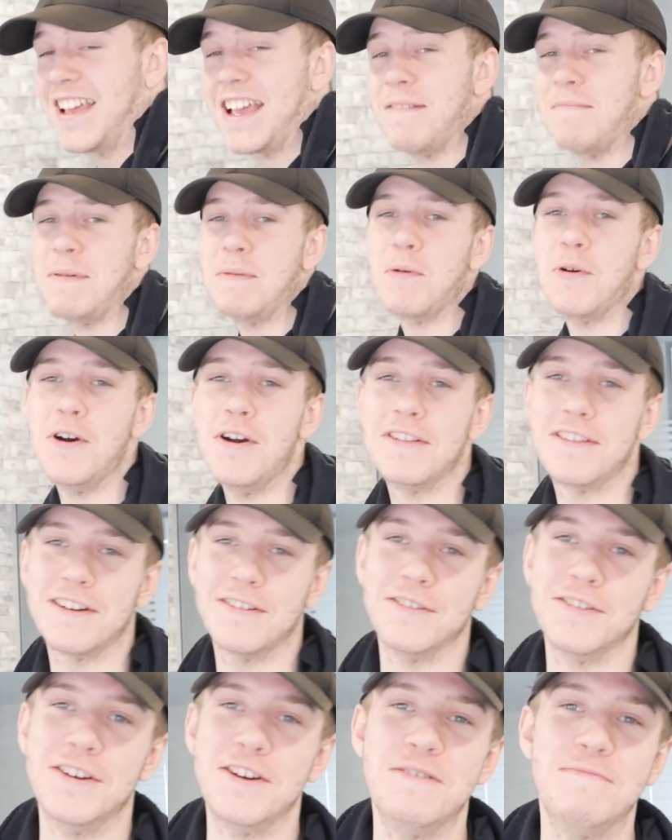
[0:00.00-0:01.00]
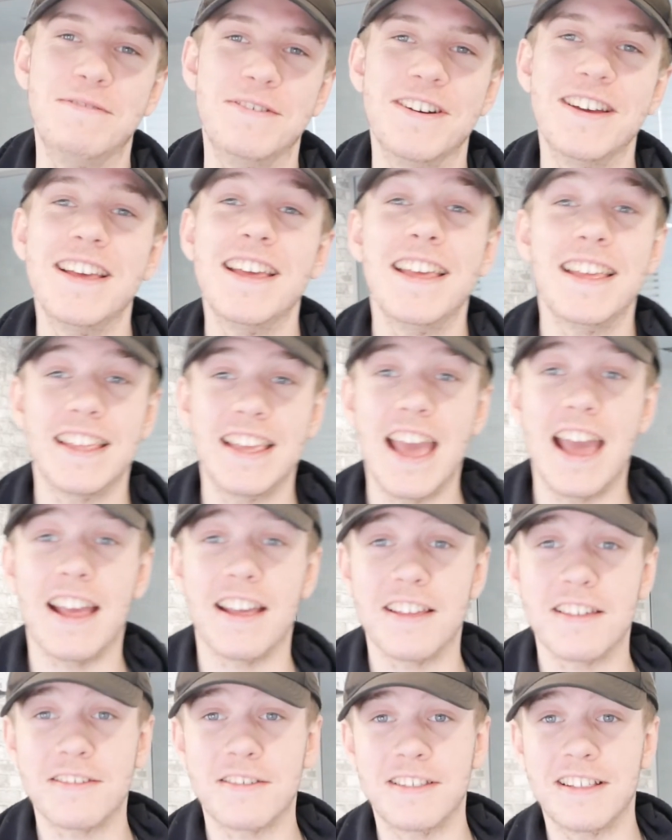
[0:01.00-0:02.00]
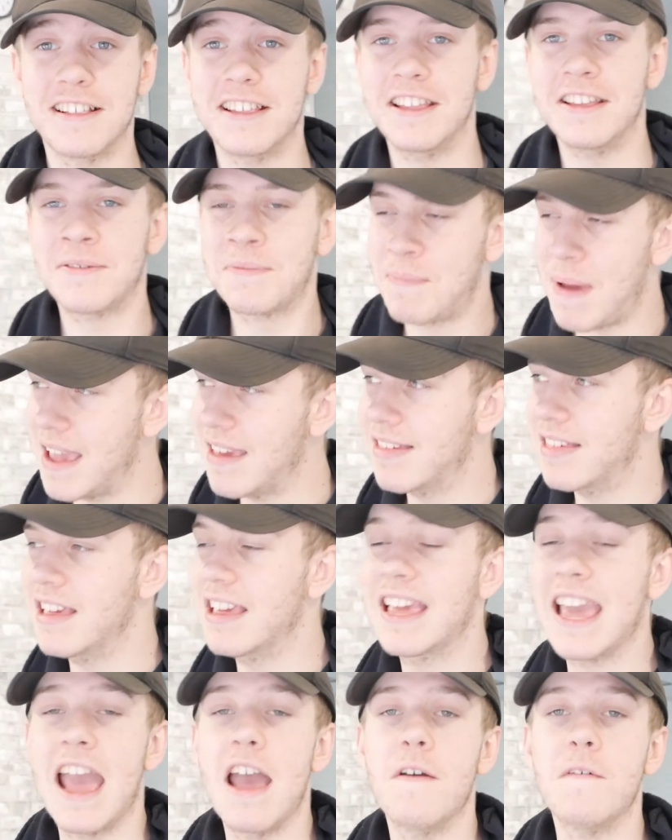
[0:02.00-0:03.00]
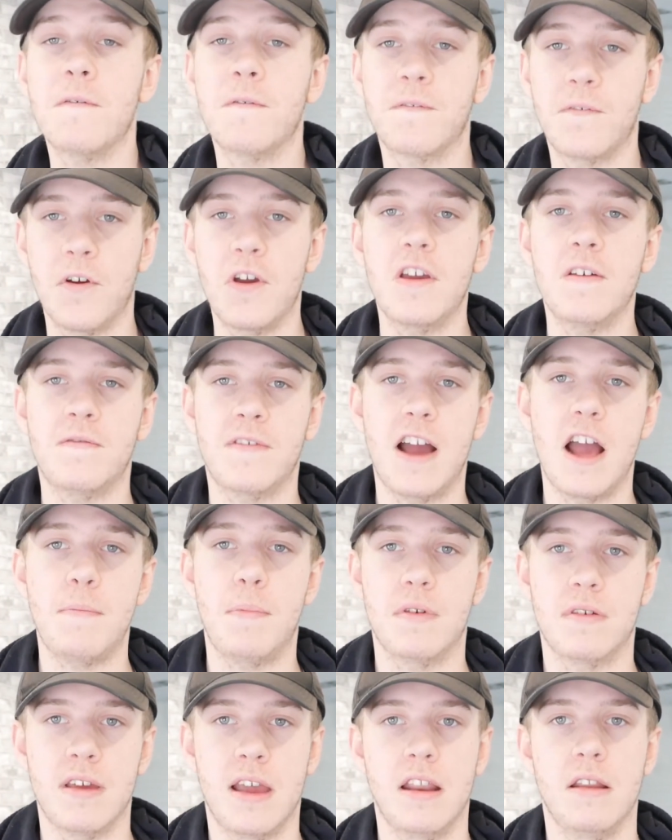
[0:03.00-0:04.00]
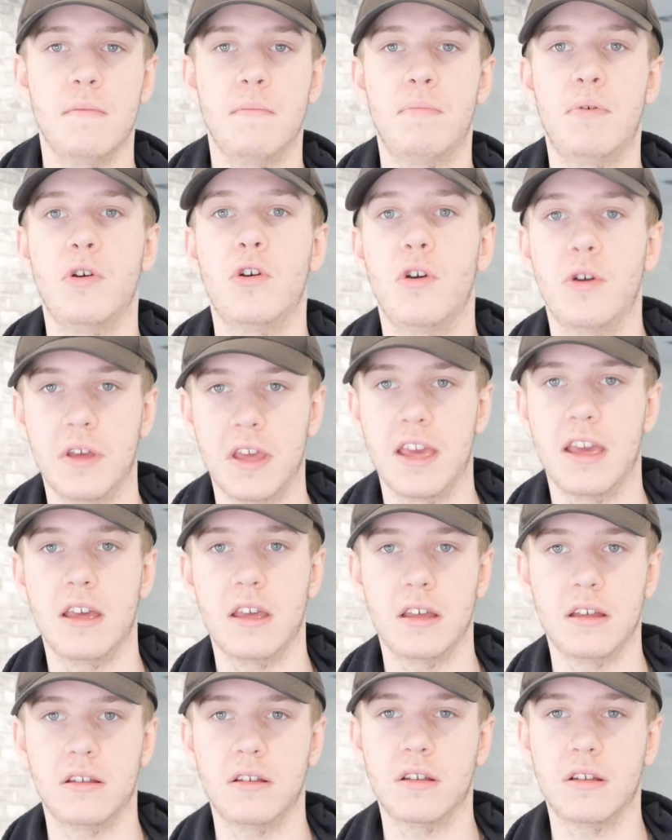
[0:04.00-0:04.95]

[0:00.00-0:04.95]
to get me words out there, but yeah, so that you basically get 35% per year